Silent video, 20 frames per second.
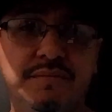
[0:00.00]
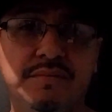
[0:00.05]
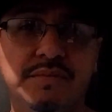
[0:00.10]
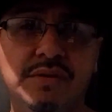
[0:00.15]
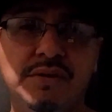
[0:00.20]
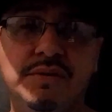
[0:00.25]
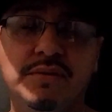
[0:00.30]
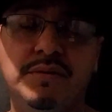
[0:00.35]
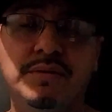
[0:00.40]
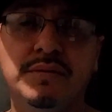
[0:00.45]

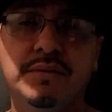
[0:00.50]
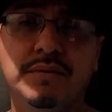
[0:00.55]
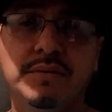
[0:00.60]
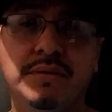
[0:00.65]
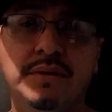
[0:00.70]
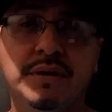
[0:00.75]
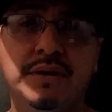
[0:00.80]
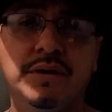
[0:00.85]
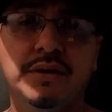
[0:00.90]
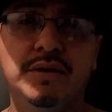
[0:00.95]
You know,
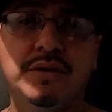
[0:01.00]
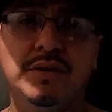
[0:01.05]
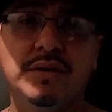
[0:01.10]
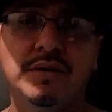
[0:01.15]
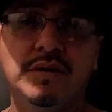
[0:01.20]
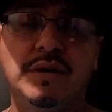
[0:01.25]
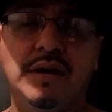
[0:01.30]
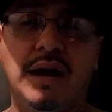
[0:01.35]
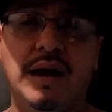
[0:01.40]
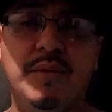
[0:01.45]

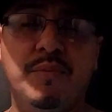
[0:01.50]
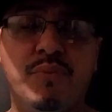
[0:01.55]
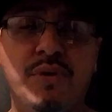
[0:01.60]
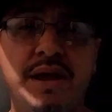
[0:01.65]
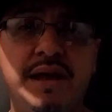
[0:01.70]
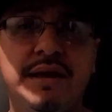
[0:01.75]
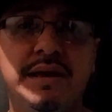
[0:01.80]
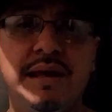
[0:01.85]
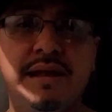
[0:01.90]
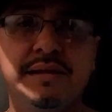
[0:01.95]
I
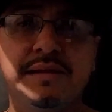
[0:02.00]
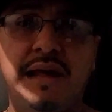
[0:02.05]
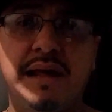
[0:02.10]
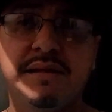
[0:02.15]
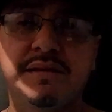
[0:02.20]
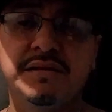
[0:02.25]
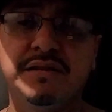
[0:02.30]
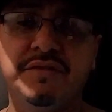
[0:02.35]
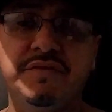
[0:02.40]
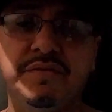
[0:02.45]
pray against that
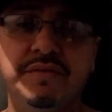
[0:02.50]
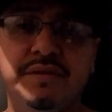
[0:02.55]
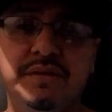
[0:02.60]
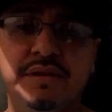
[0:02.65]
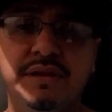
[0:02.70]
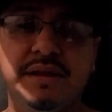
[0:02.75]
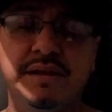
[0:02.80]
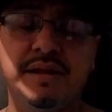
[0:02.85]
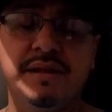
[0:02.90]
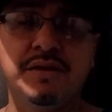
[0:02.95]
stuff.
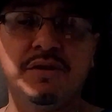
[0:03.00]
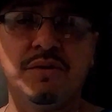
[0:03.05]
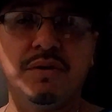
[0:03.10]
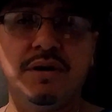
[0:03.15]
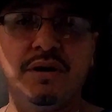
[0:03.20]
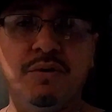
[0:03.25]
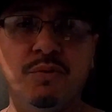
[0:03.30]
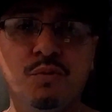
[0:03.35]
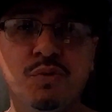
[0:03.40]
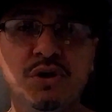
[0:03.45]
This is a
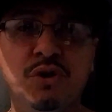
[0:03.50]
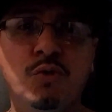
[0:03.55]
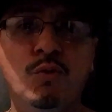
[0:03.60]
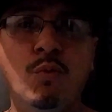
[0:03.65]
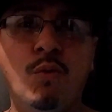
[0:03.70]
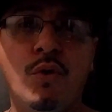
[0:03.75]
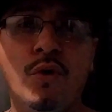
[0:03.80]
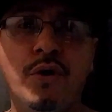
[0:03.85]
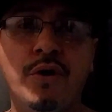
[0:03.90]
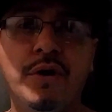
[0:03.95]
real
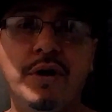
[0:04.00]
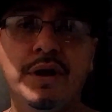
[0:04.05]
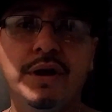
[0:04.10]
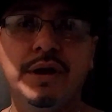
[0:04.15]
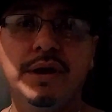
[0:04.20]
war.